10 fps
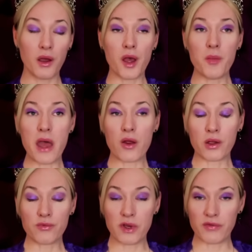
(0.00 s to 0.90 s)

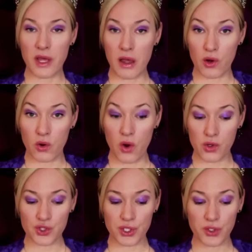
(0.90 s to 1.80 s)
American Riviera
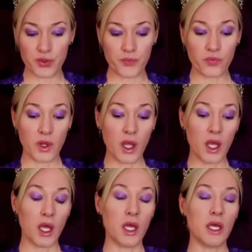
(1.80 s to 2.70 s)
Orchard
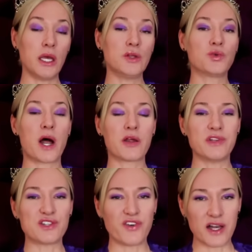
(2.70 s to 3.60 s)
is one of
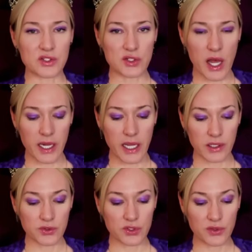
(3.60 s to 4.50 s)
its first
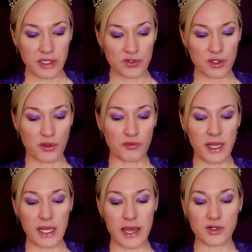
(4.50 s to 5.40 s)
signings, this uh,
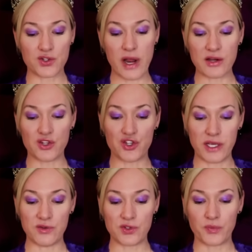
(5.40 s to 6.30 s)
Three Gate
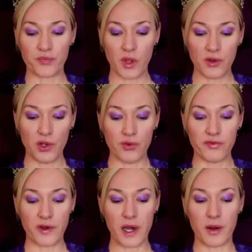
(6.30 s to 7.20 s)
Strategies new
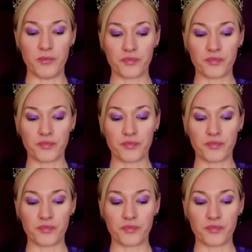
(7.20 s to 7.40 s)
firm.